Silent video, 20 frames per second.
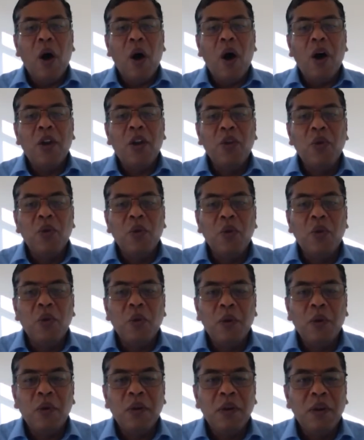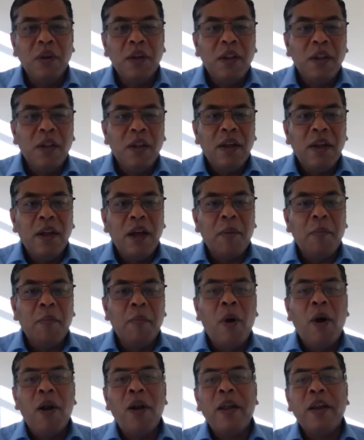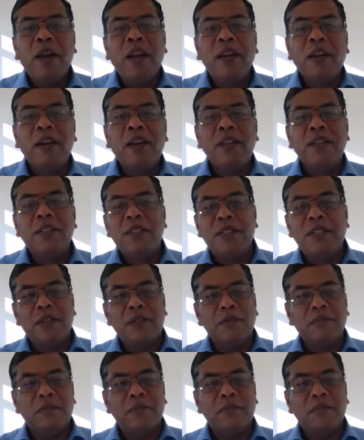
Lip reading: are you a born again Christian?